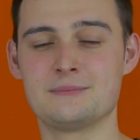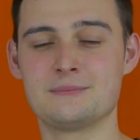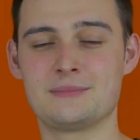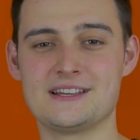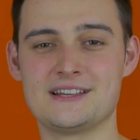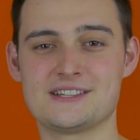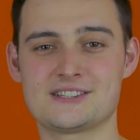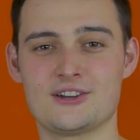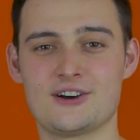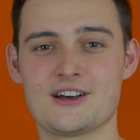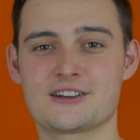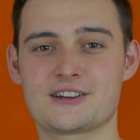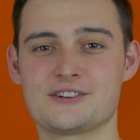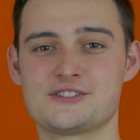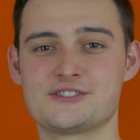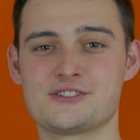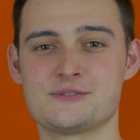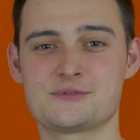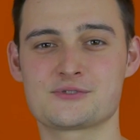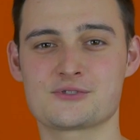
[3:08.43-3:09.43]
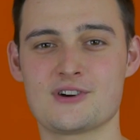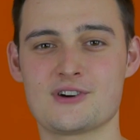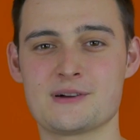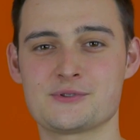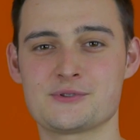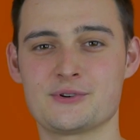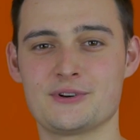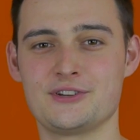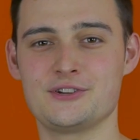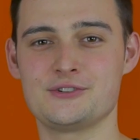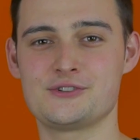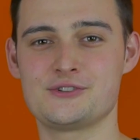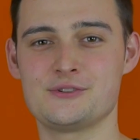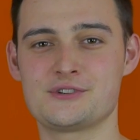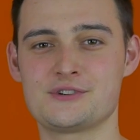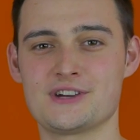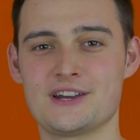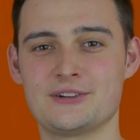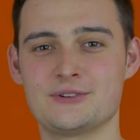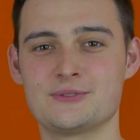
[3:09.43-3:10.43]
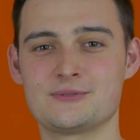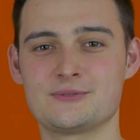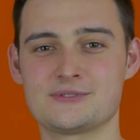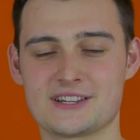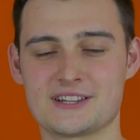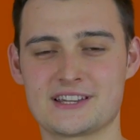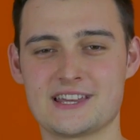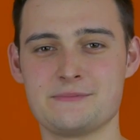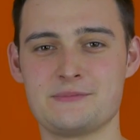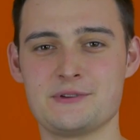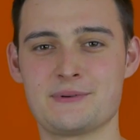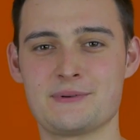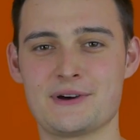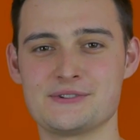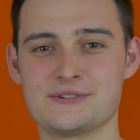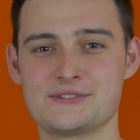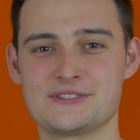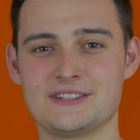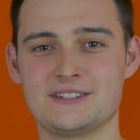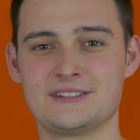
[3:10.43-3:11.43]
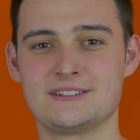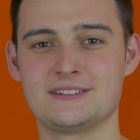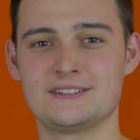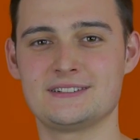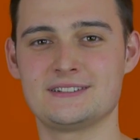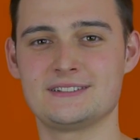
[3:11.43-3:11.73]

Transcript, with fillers: Please like and subscribe to our YouTube channel to keep you posted.